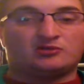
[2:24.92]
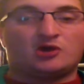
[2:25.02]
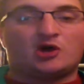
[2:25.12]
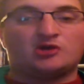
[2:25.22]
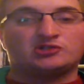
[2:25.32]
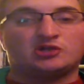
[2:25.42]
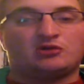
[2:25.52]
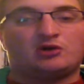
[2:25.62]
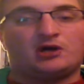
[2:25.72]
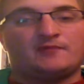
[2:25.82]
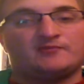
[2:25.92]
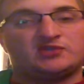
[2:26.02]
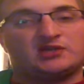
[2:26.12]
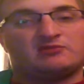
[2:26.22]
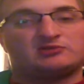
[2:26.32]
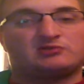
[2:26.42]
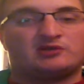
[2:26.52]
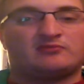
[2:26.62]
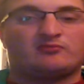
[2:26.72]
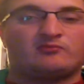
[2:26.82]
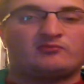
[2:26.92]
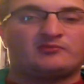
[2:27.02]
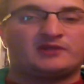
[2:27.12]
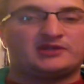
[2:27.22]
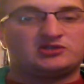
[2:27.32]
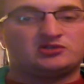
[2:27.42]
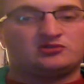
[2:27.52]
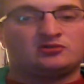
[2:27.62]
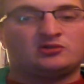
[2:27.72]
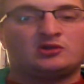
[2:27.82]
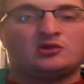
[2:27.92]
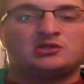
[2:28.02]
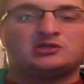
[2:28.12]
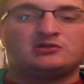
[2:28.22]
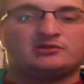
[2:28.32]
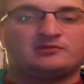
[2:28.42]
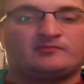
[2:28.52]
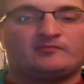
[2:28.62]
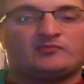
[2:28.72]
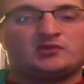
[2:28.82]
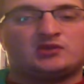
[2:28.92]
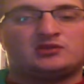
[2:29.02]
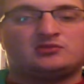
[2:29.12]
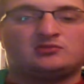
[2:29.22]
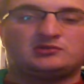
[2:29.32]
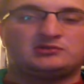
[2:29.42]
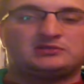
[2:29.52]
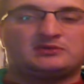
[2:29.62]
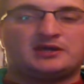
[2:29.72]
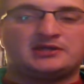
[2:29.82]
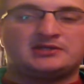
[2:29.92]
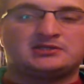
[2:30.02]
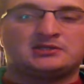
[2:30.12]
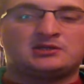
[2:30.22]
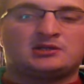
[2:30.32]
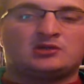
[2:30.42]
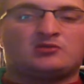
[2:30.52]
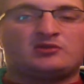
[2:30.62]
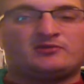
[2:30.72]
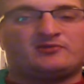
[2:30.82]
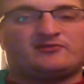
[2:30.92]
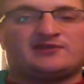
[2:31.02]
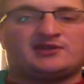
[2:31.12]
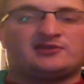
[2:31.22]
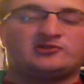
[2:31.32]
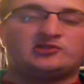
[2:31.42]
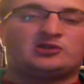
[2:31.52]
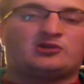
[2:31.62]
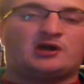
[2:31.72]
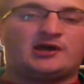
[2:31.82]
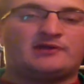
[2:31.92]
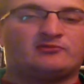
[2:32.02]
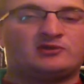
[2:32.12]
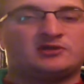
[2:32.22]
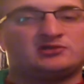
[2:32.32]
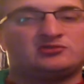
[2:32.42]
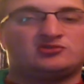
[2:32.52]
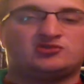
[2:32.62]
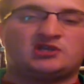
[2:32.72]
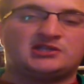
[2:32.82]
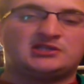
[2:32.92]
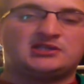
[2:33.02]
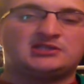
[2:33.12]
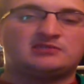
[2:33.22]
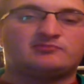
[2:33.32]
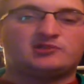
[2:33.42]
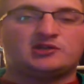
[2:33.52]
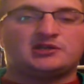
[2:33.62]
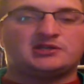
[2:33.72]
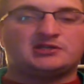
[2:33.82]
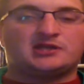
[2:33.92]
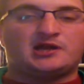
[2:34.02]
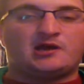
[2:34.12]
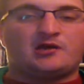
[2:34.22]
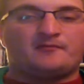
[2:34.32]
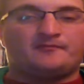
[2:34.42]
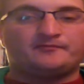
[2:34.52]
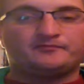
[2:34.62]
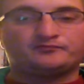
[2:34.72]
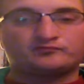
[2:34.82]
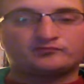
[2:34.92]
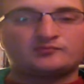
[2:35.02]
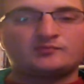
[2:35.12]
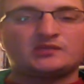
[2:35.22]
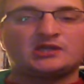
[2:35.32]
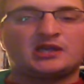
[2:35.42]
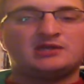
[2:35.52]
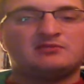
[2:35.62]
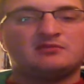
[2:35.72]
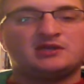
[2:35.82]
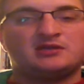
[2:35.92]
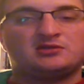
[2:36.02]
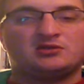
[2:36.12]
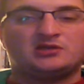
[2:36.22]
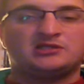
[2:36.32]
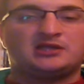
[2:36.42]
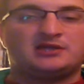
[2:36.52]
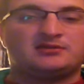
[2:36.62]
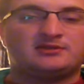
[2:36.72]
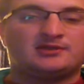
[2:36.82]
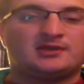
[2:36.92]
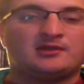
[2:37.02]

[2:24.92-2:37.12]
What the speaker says: Also, Jake was waiting for me to someone to respond, wait for a video. So I wanted to address this because you may have noticed that the